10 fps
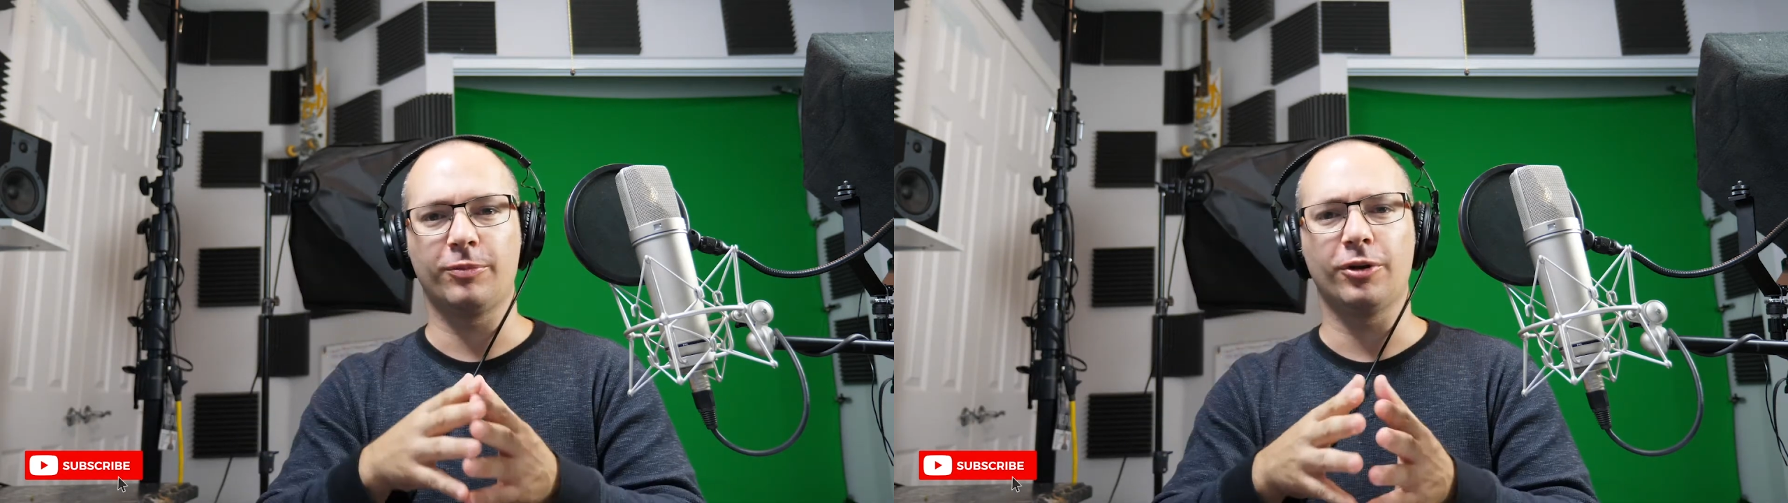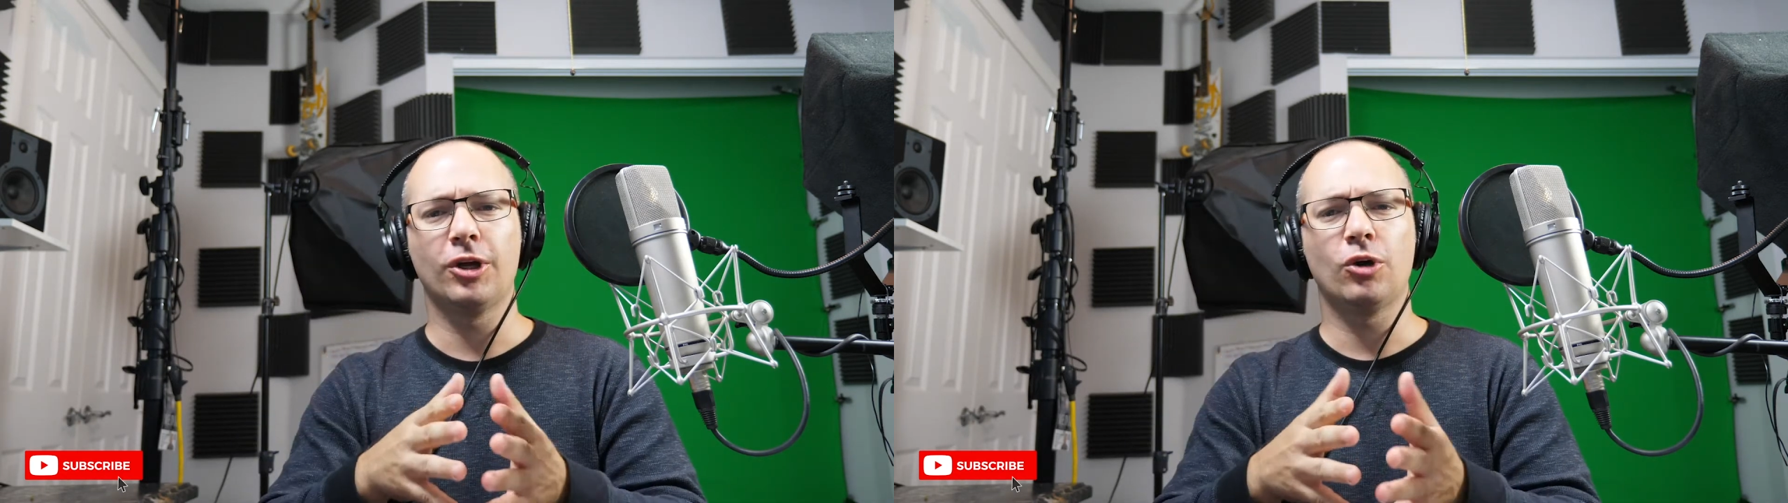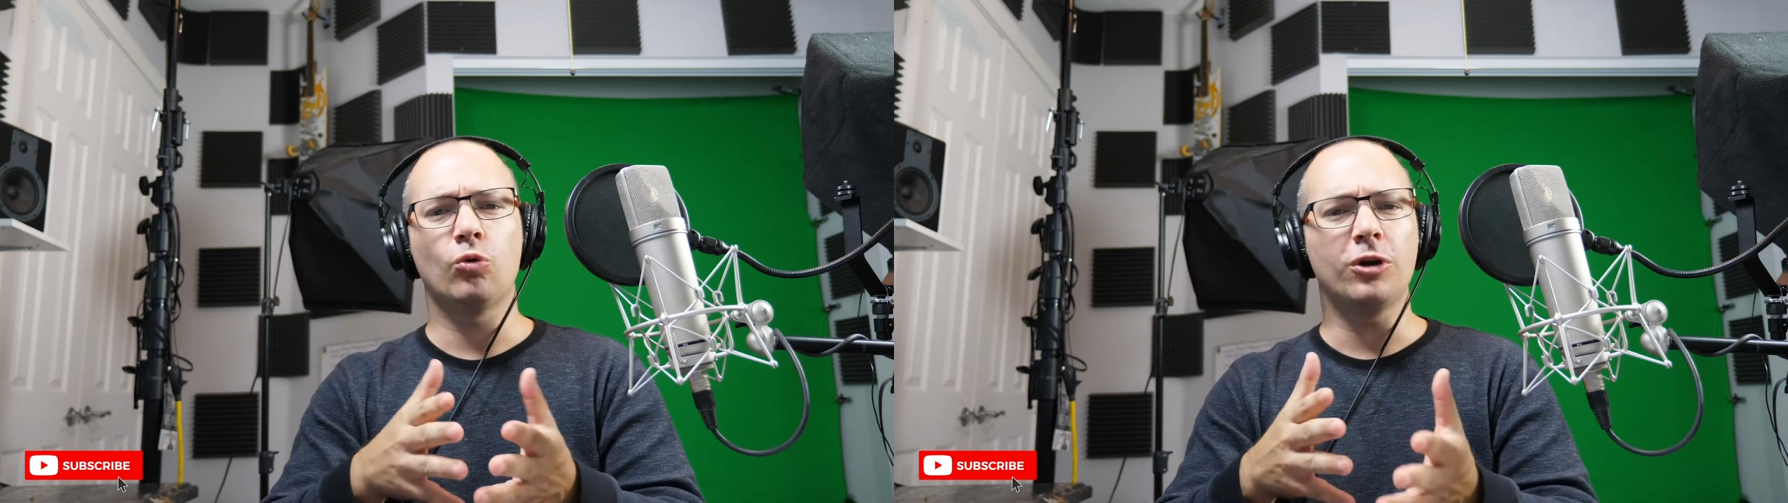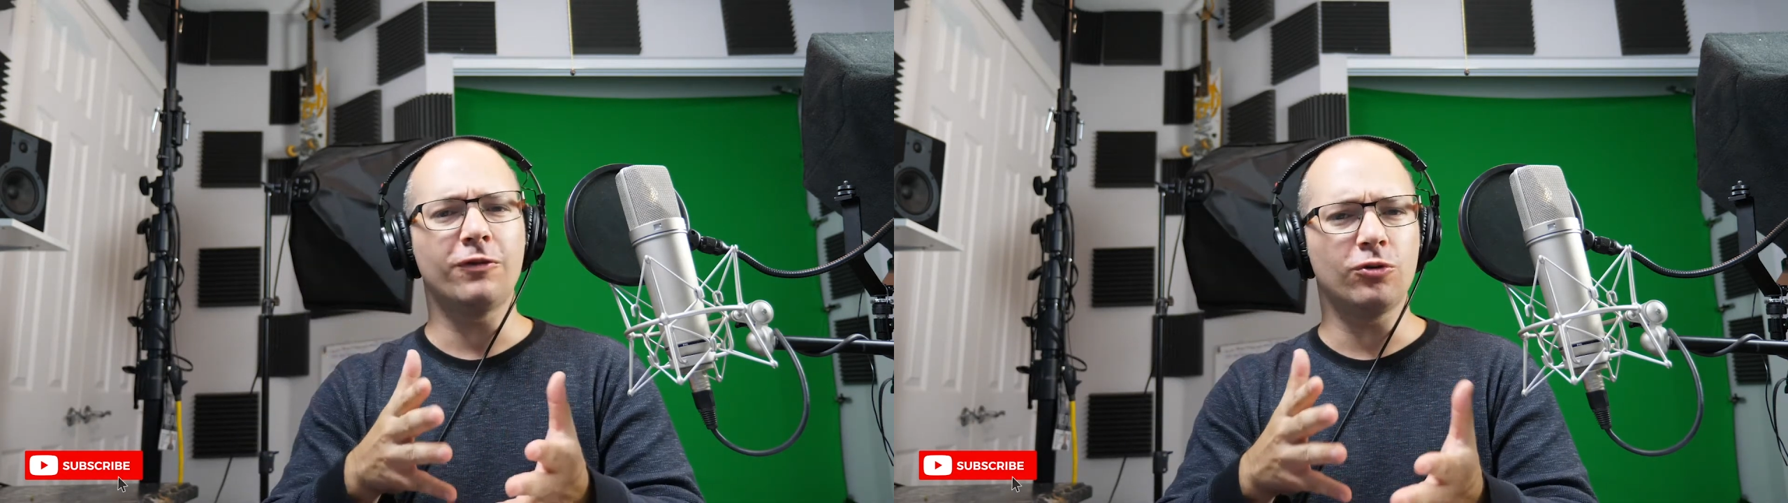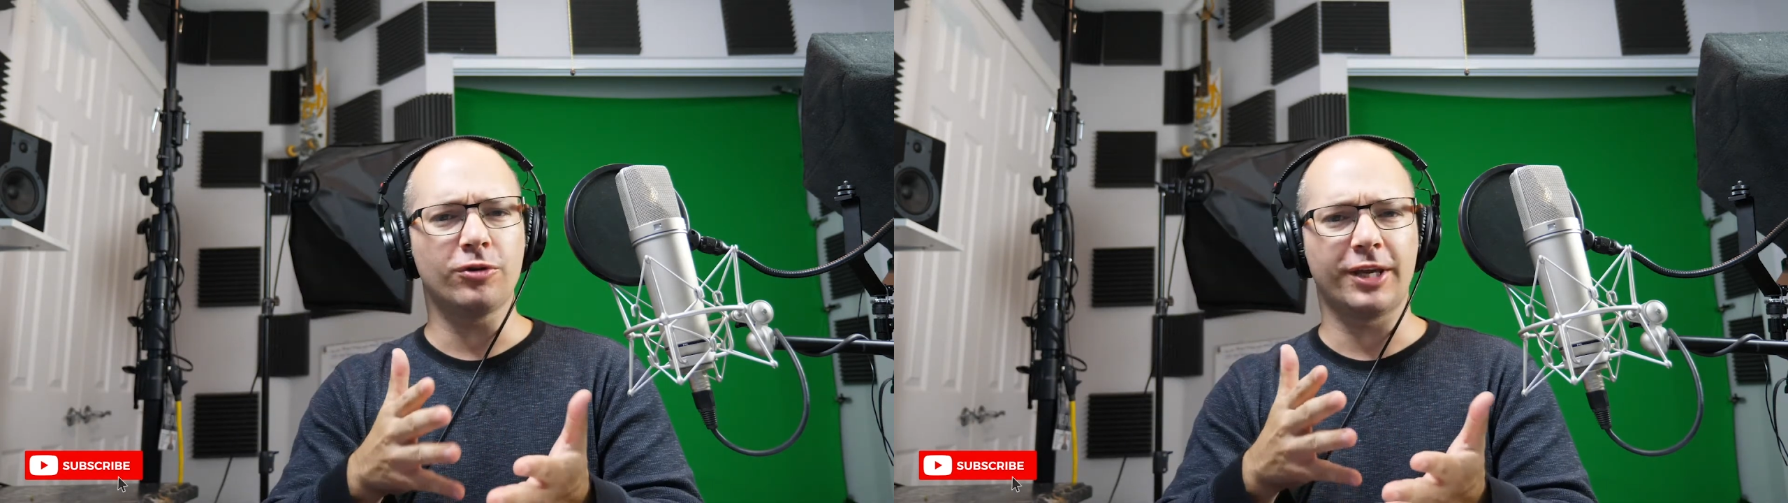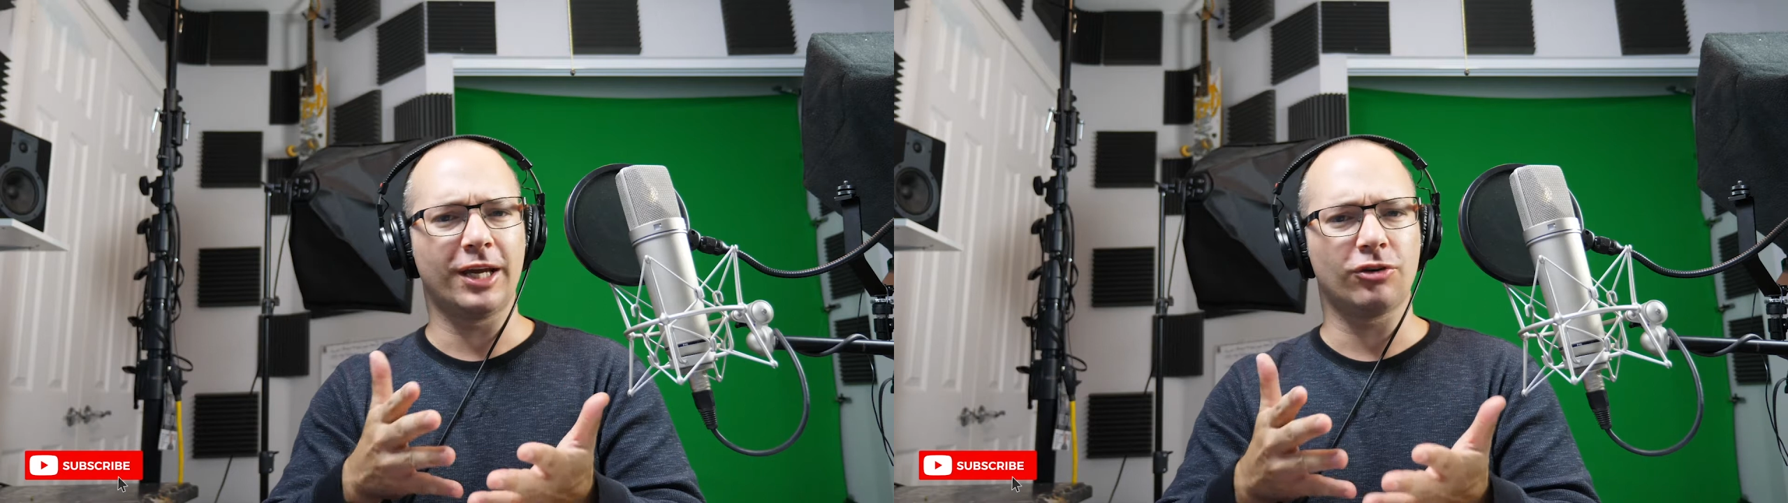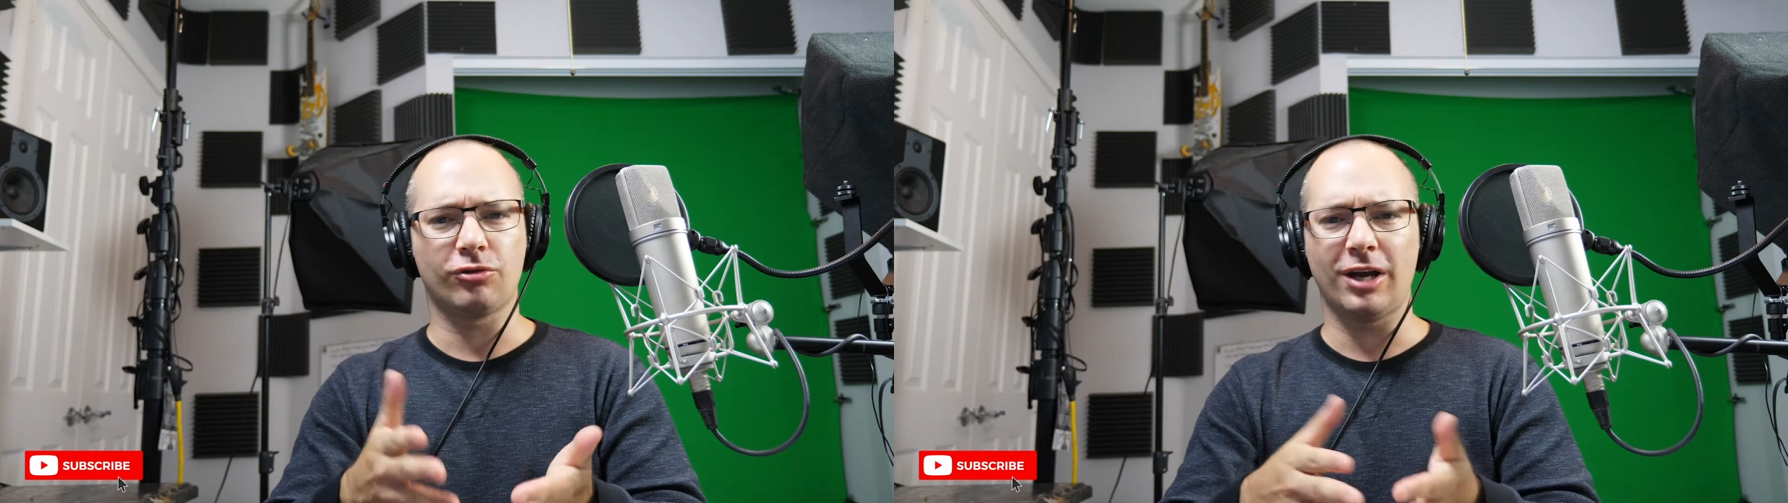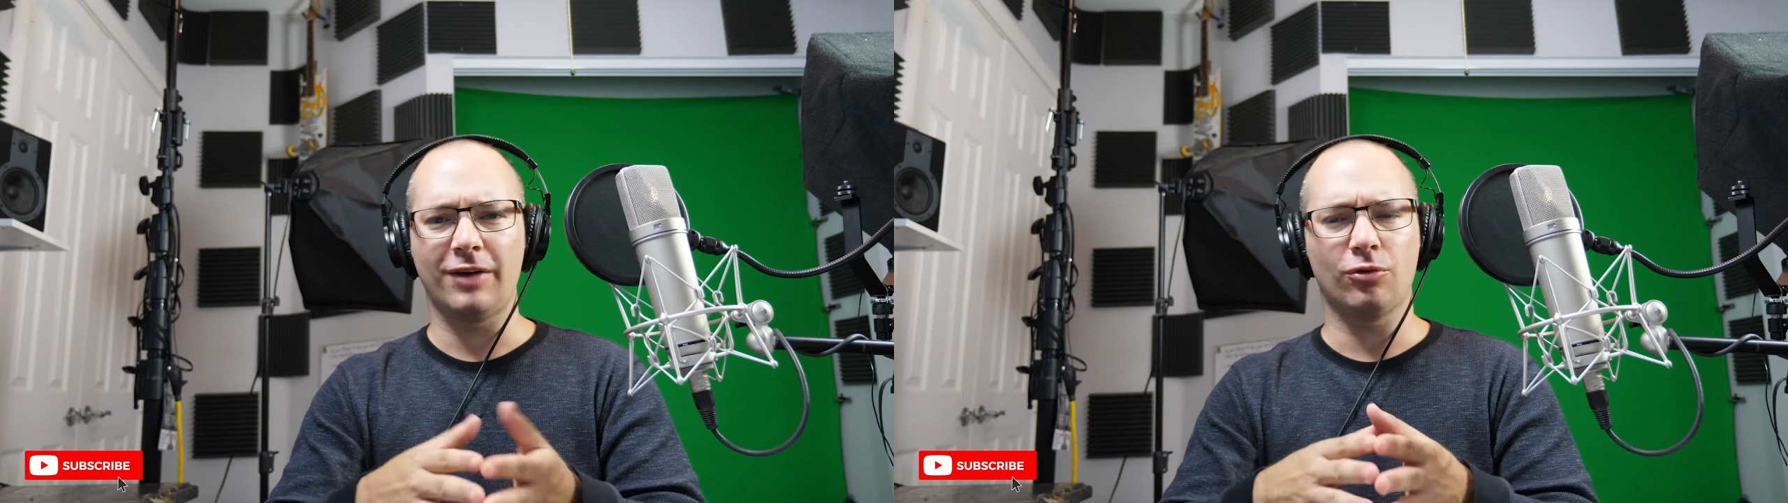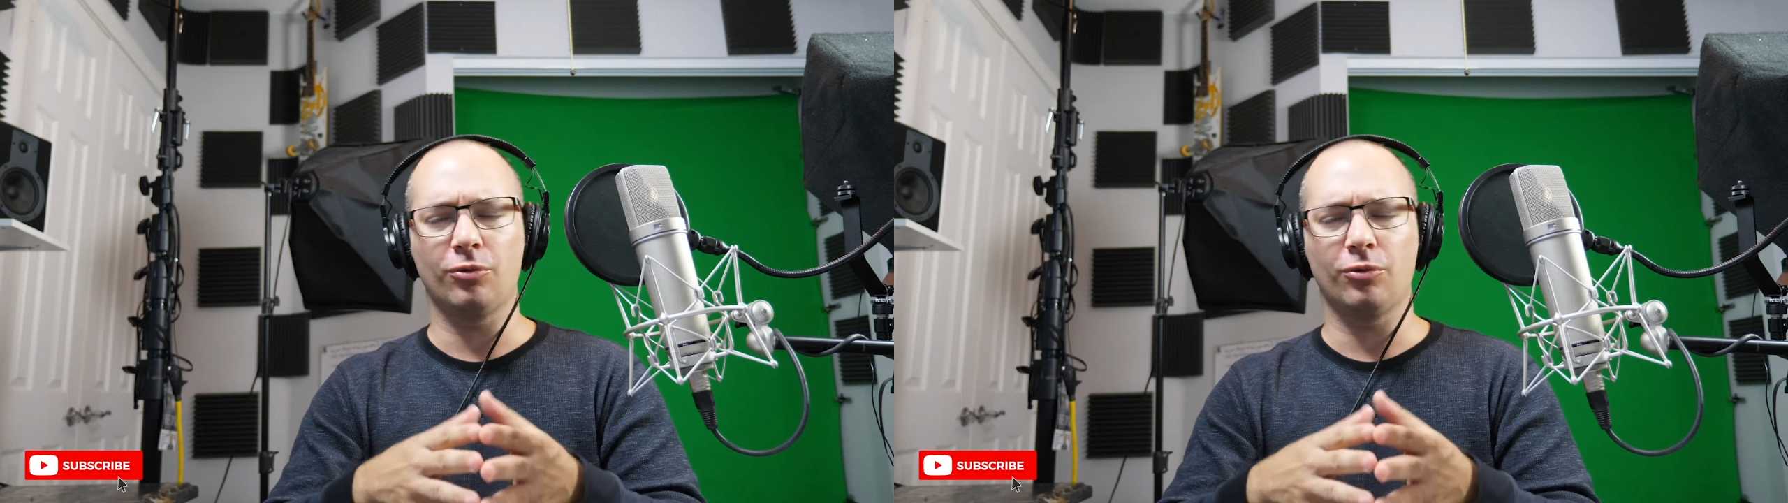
but what if you can't travel?